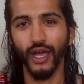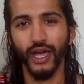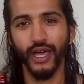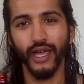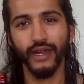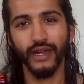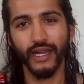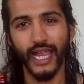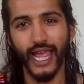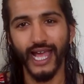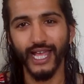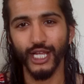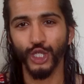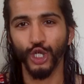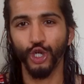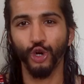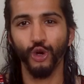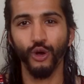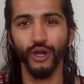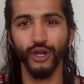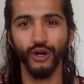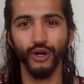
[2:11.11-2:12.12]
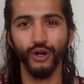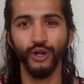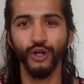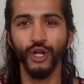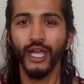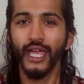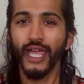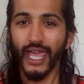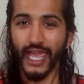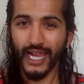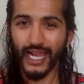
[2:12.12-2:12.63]
and castor oil,
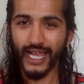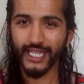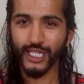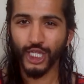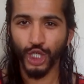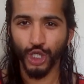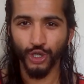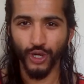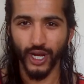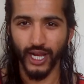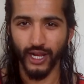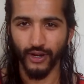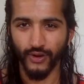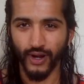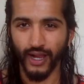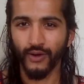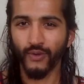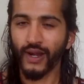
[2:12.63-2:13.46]
it gets straight, right?